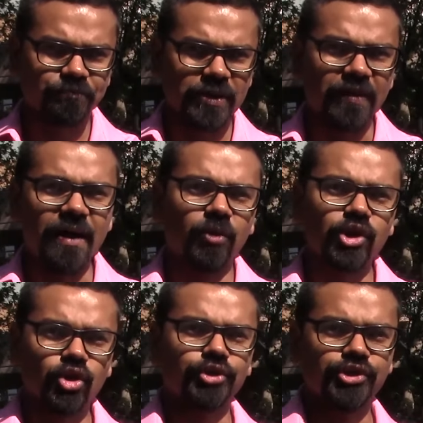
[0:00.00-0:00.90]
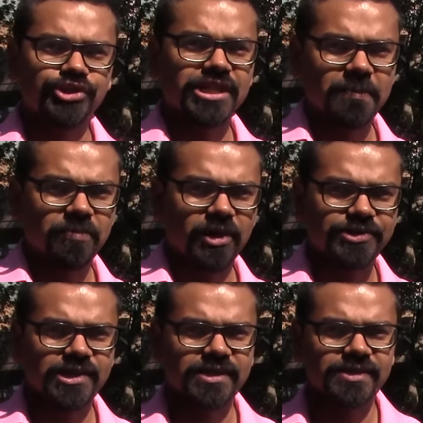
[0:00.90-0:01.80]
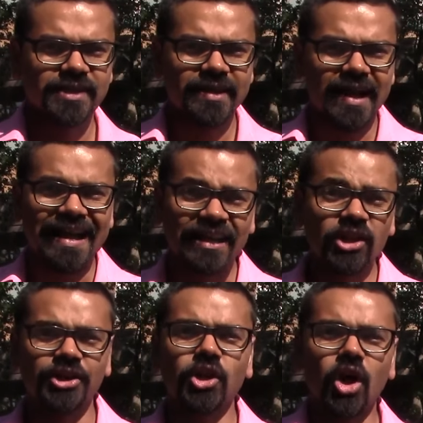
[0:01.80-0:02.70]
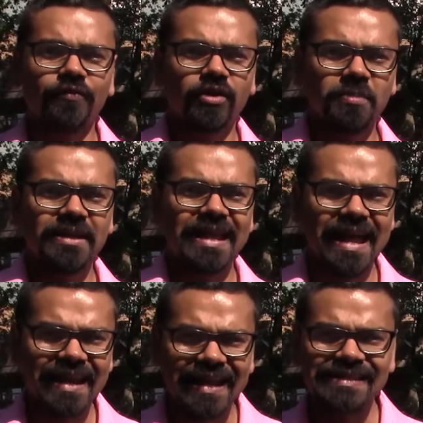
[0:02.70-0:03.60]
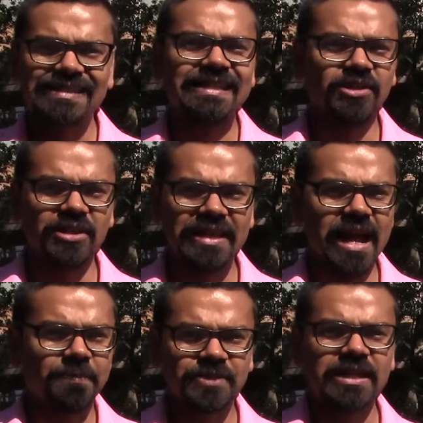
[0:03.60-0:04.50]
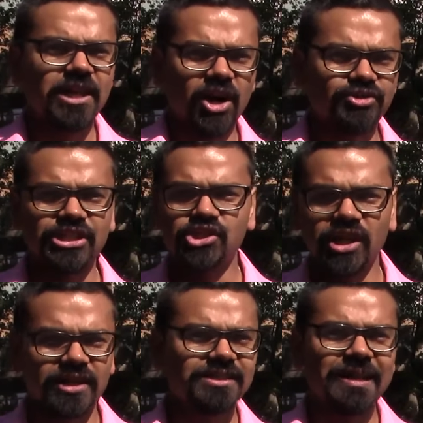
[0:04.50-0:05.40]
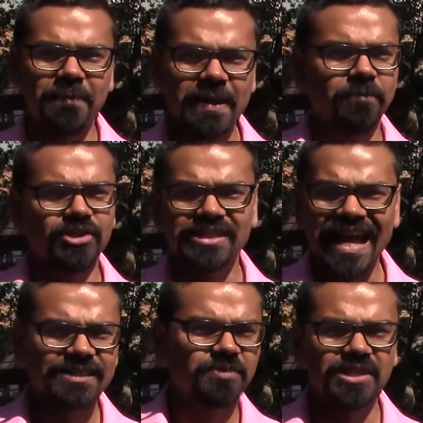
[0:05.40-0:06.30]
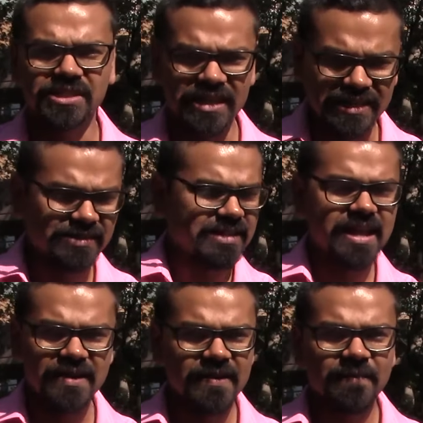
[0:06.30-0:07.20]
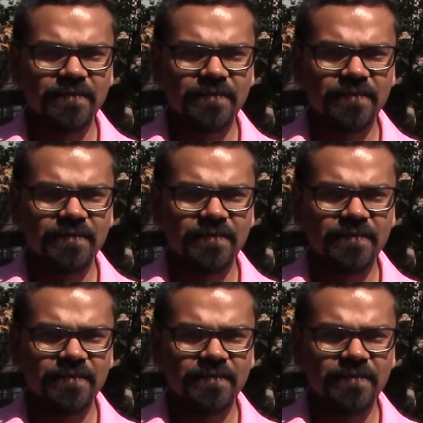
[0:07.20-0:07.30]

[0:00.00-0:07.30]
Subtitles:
if I want to go through the same process, I can learn a lot from it, and I can see their ups and downs, their struggles, their pain points, their aspirations, their